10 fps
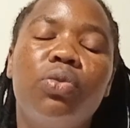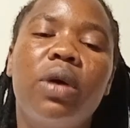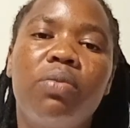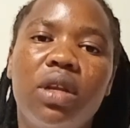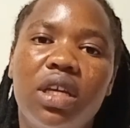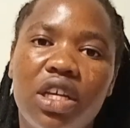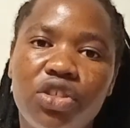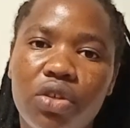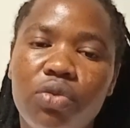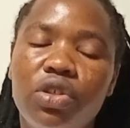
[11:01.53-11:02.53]
job
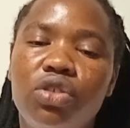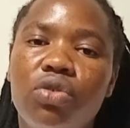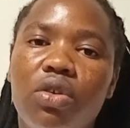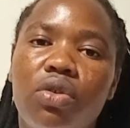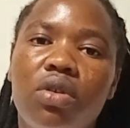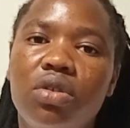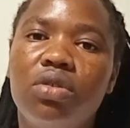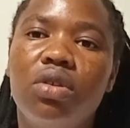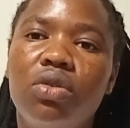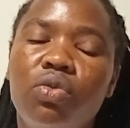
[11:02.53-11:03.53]
application which
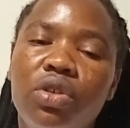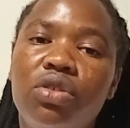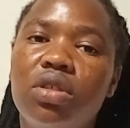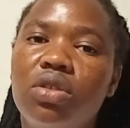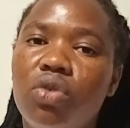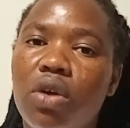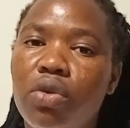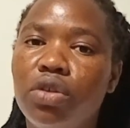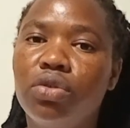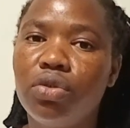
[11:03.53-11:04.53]
you are
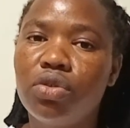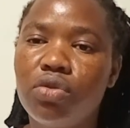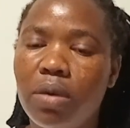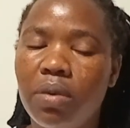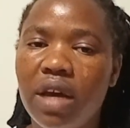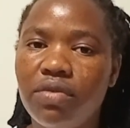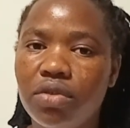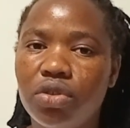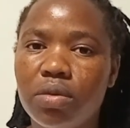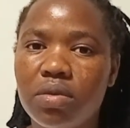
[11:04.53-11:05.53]
going to use to apply
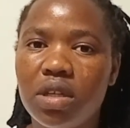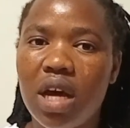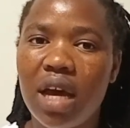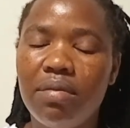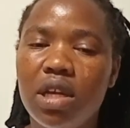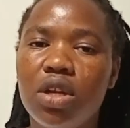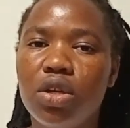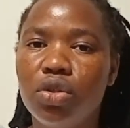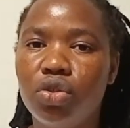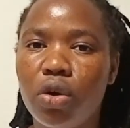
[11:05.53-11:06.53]
for jobs. I mean
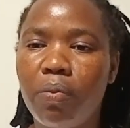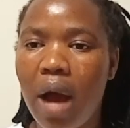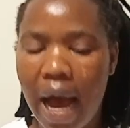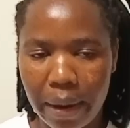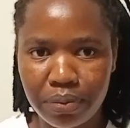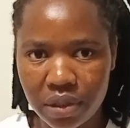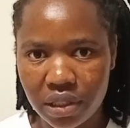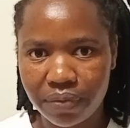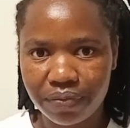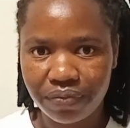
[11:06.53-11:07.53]
job
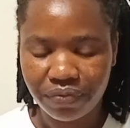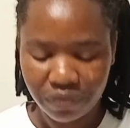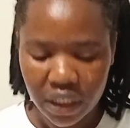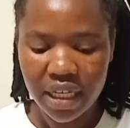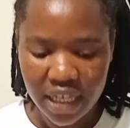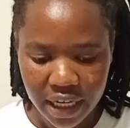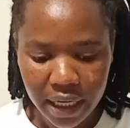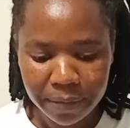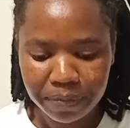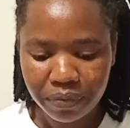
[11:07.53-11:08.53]
apps.
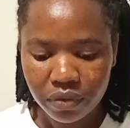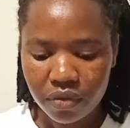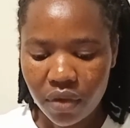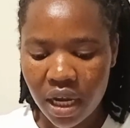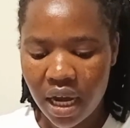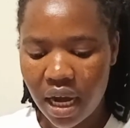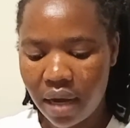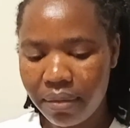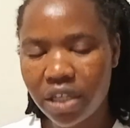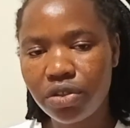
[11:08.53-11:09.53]
Yeah.
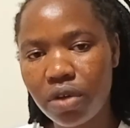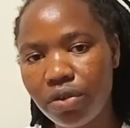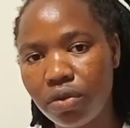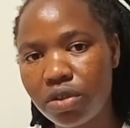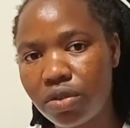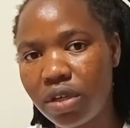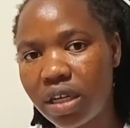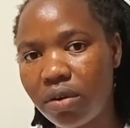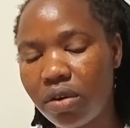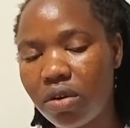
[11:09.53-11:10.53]
Make sure you also
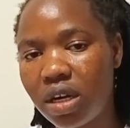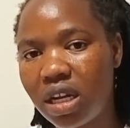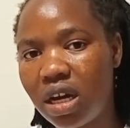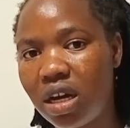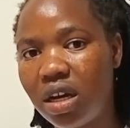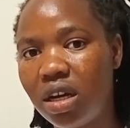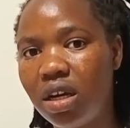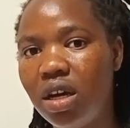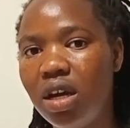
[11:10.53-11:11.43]
download